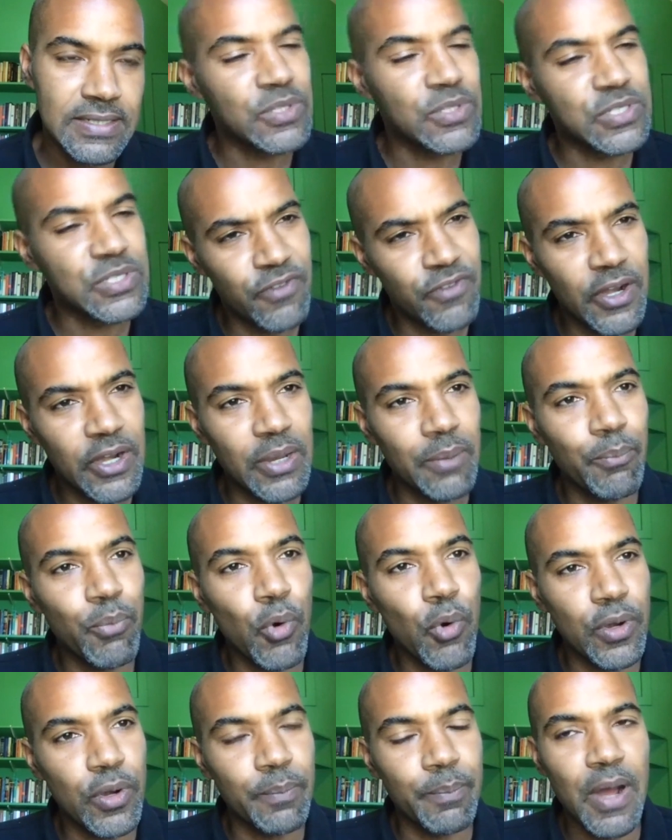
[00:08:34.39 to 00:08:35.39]
That was a very
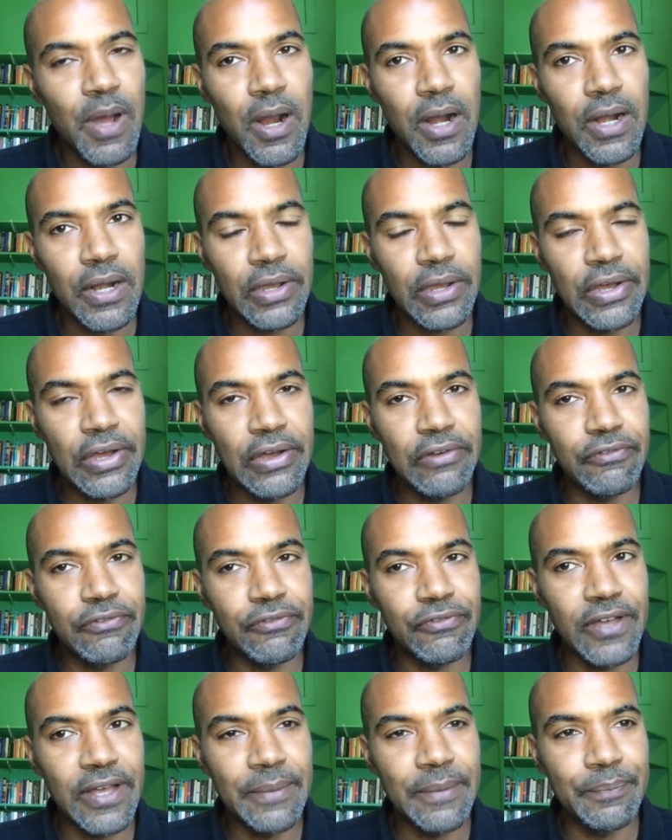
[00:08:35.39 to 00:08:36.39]
important part
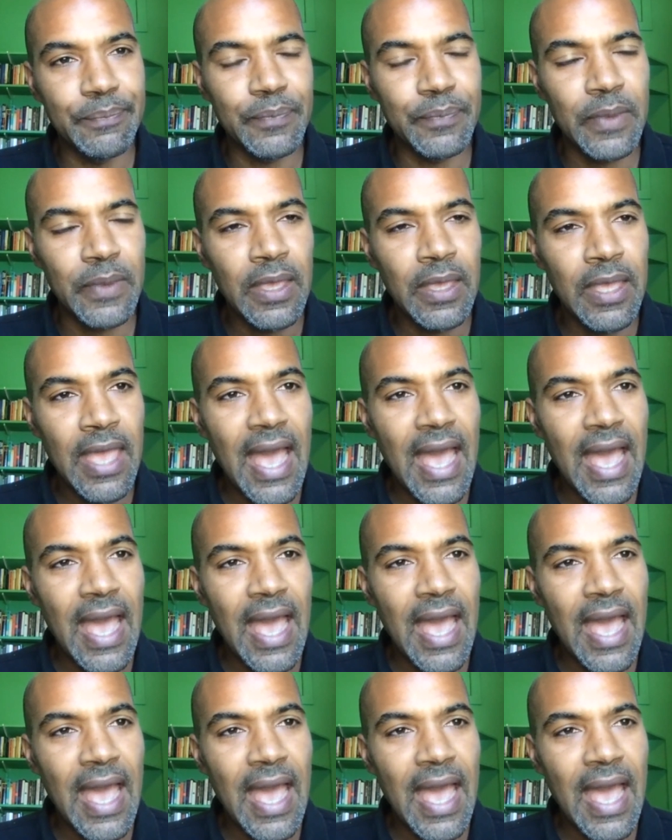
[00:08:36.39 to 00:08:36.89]
of um,